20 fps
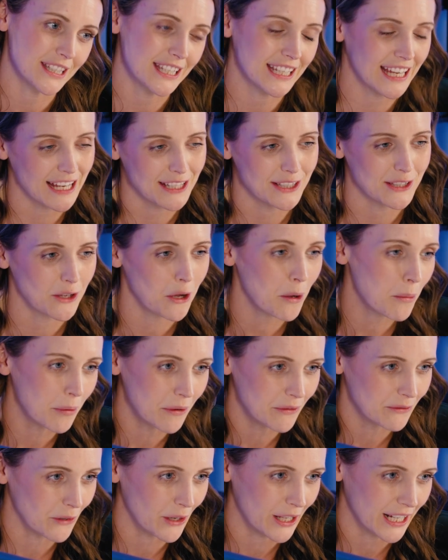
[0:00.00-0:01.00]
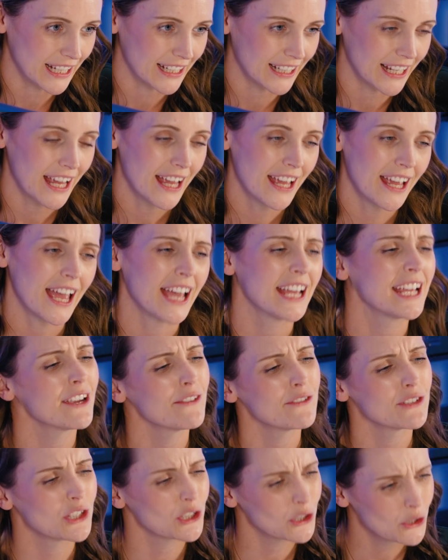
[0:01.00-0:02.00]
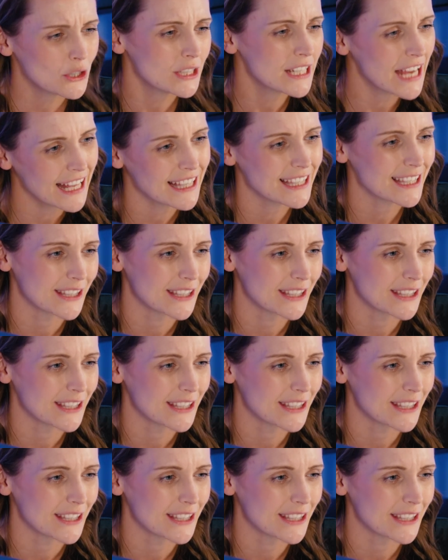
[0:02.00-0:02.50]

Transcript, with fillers: to get us up and running and give us a good head